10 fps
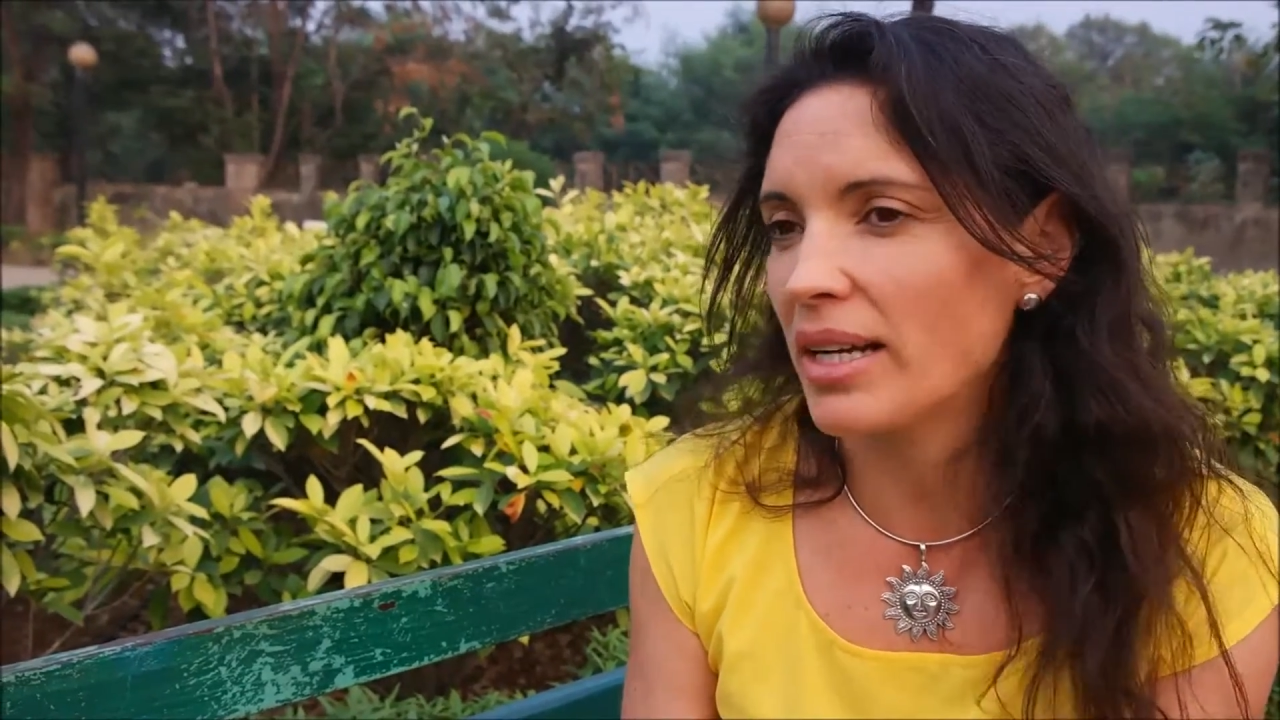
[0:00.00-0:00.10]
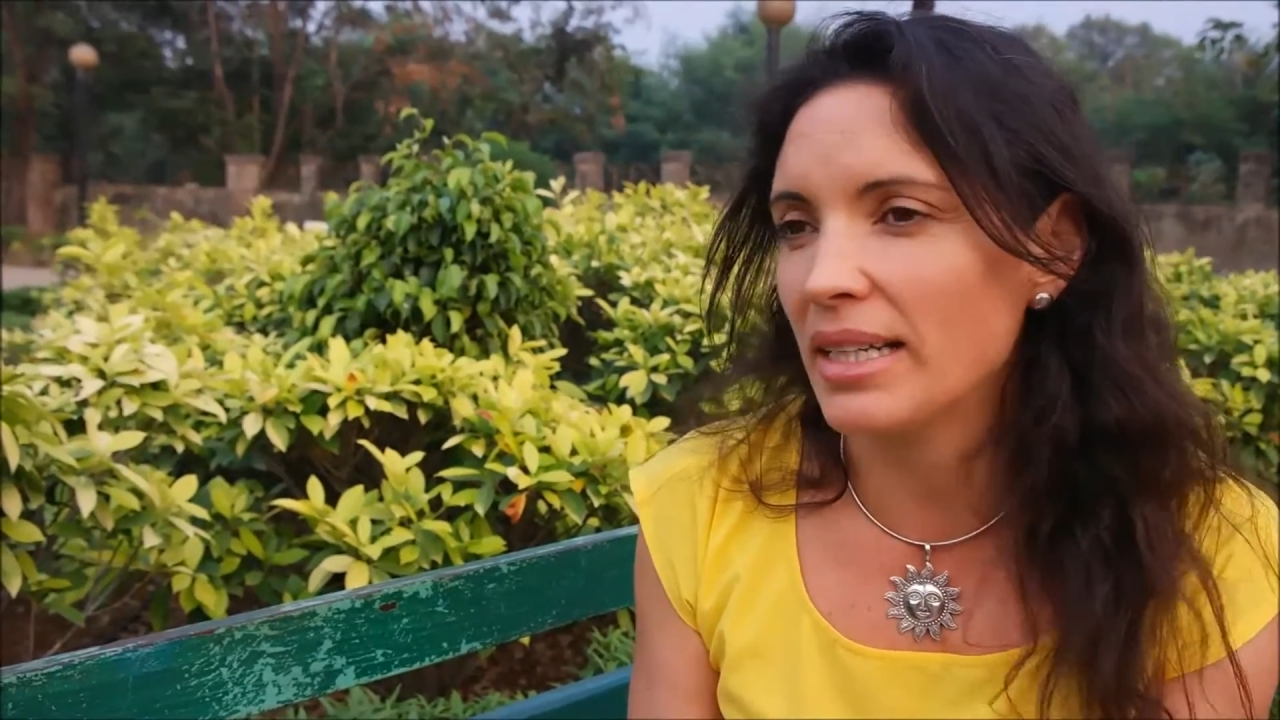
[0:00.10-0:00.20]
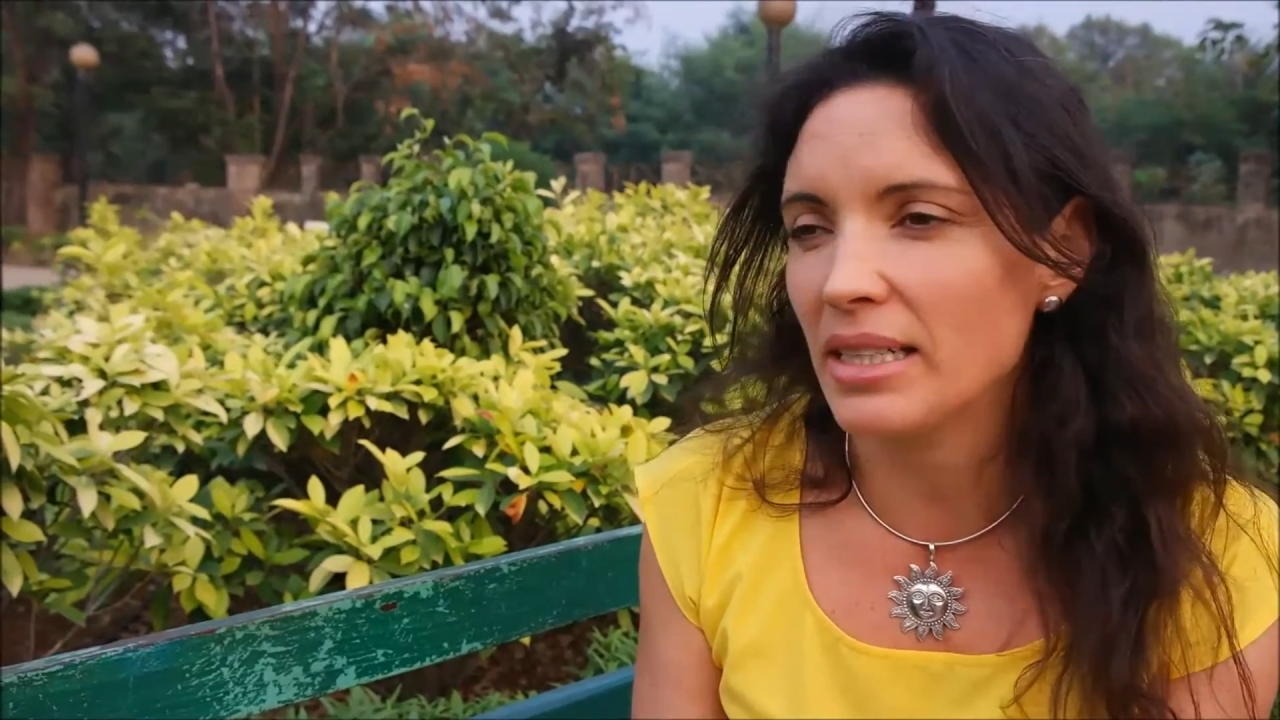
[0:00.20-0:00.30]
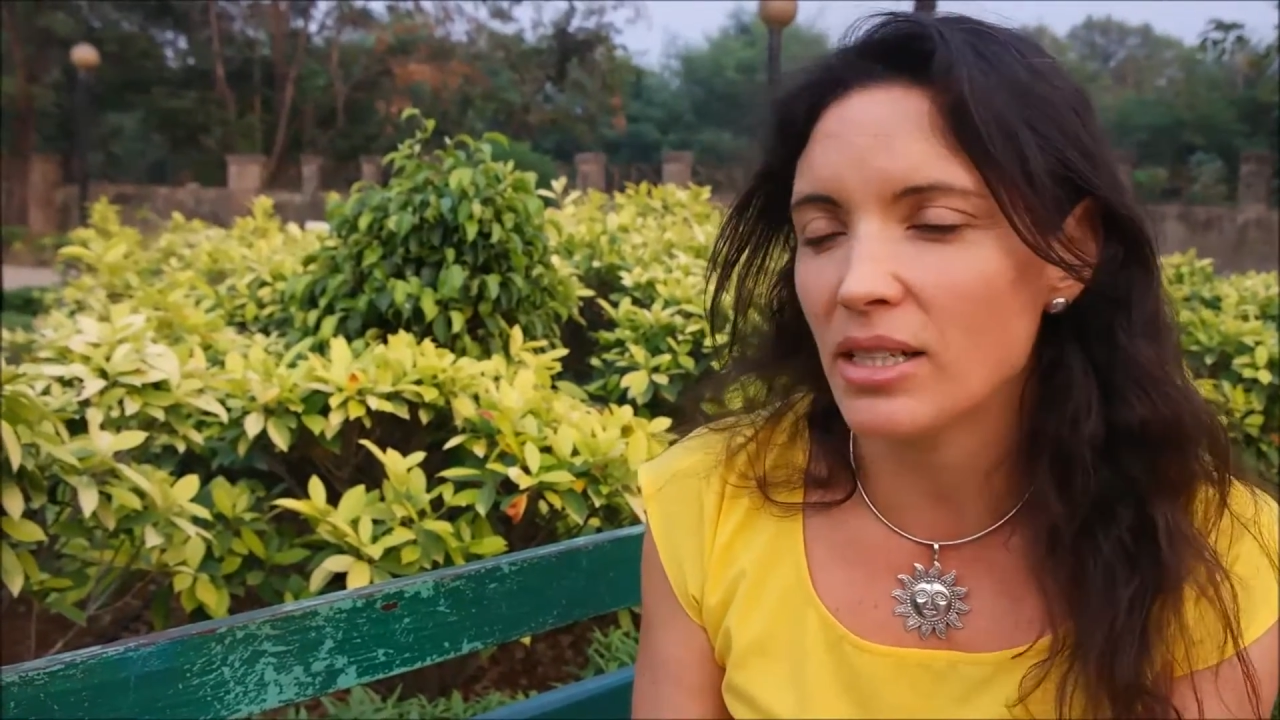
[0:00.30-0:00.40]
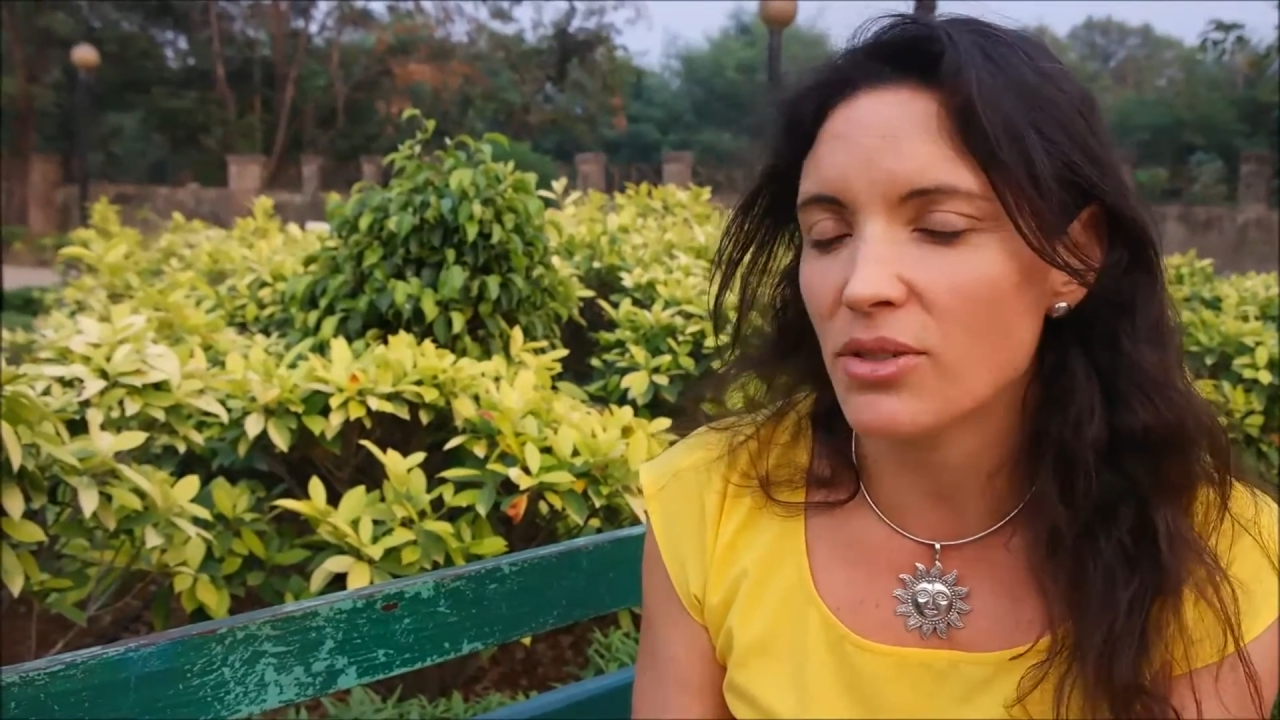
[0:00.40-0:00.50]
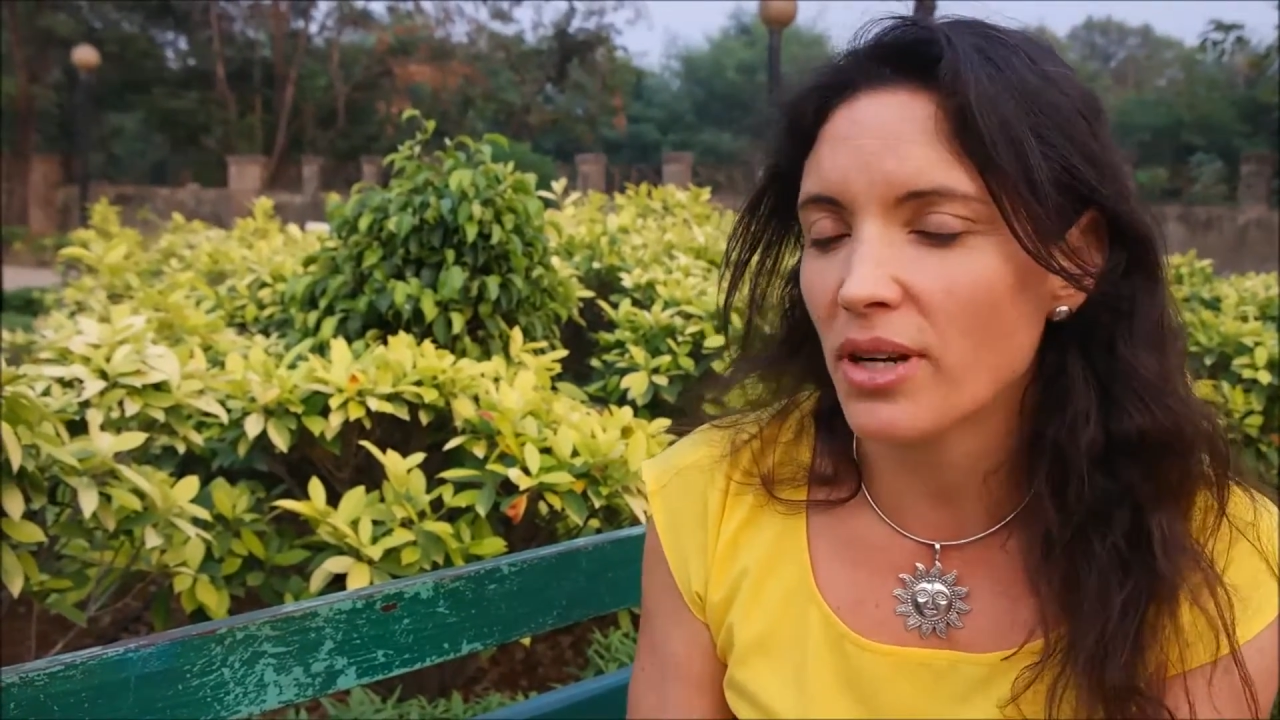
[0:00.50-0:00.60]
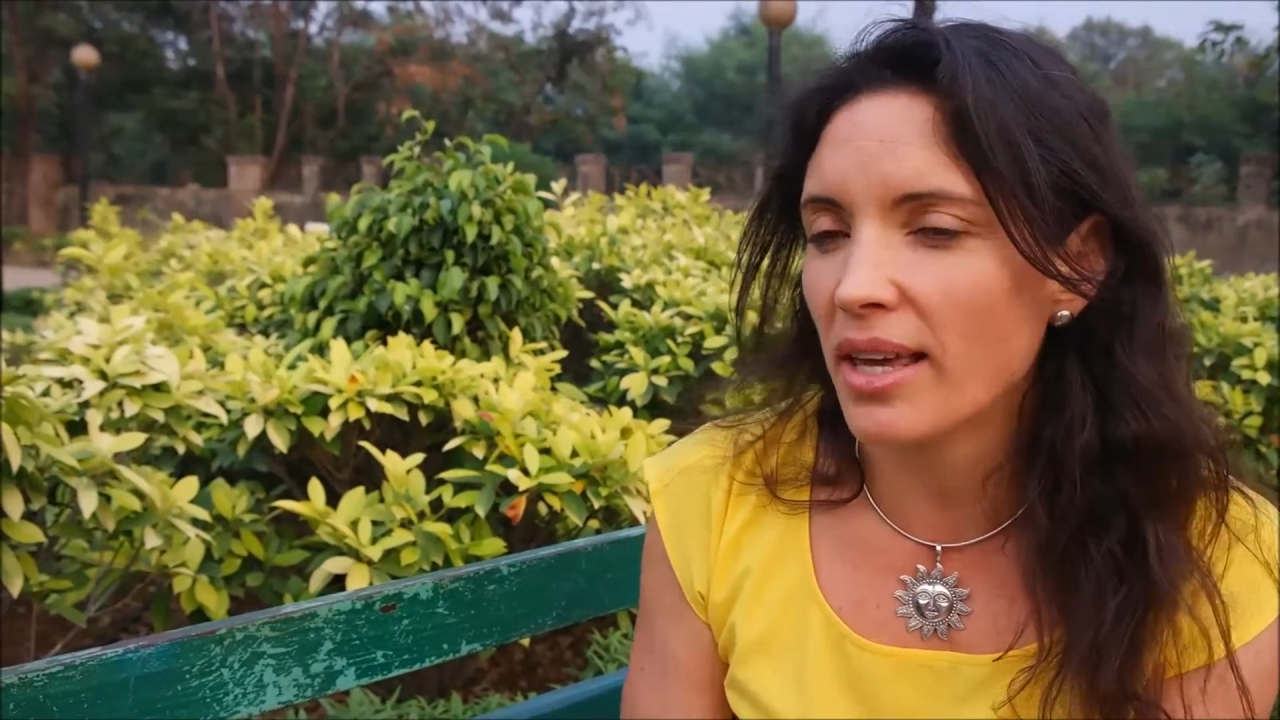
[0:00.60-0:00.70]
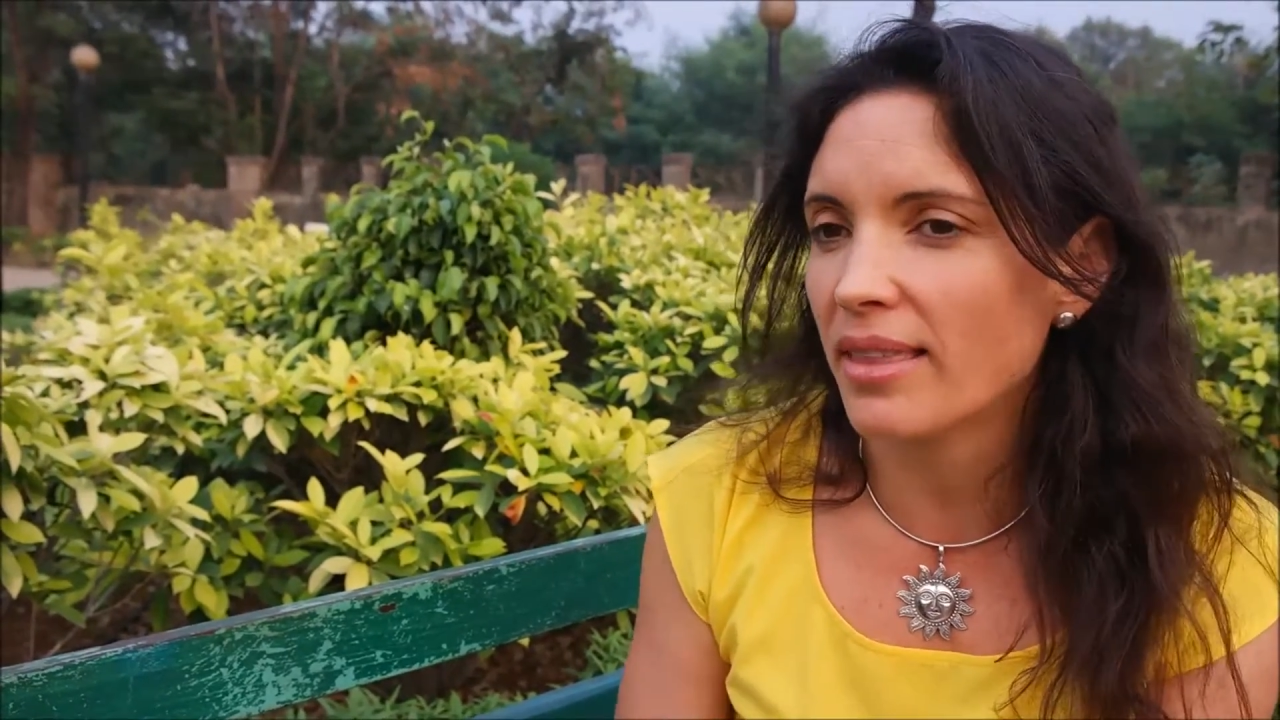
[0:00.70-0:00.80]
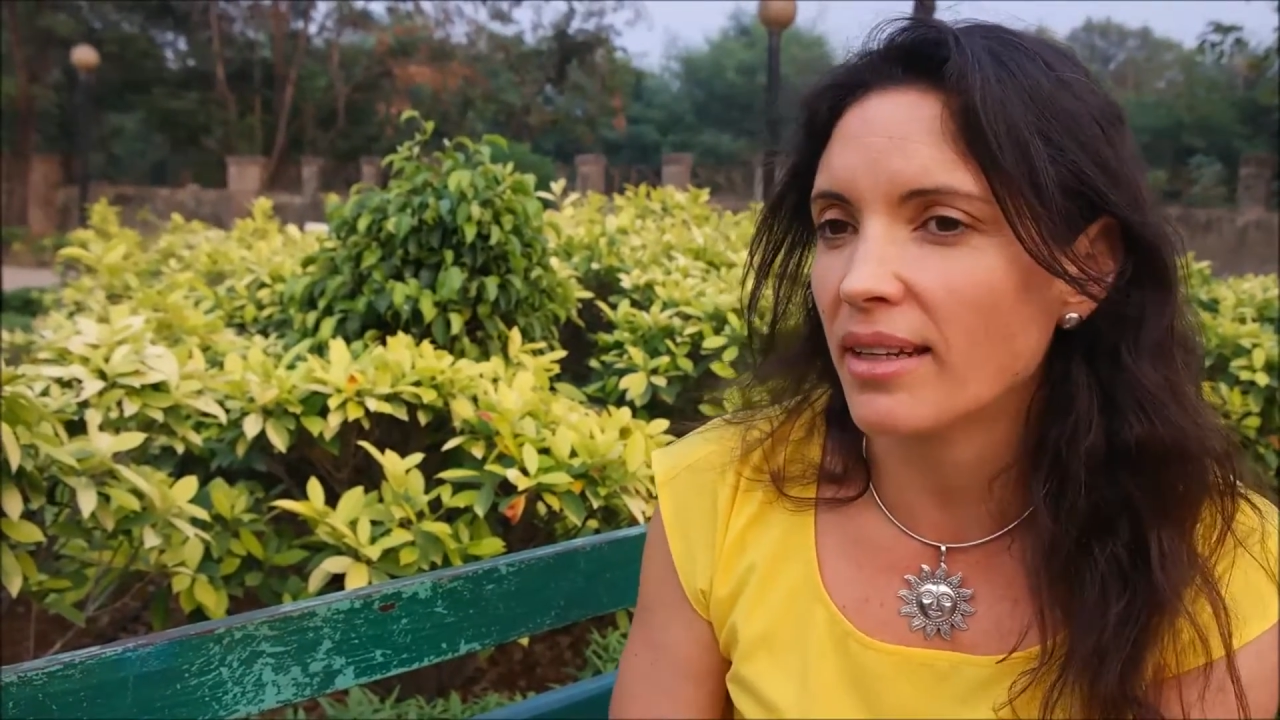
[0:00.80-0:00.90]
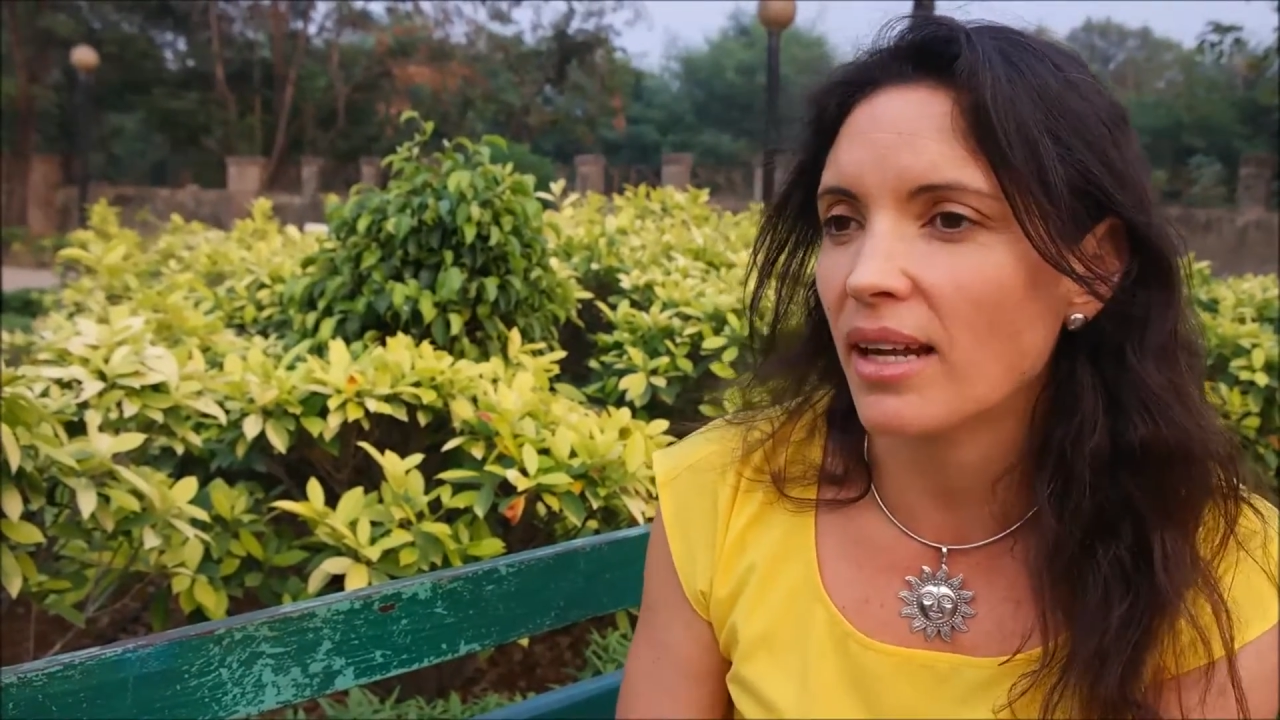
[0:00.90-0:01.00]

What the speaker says: And I did a triathlon.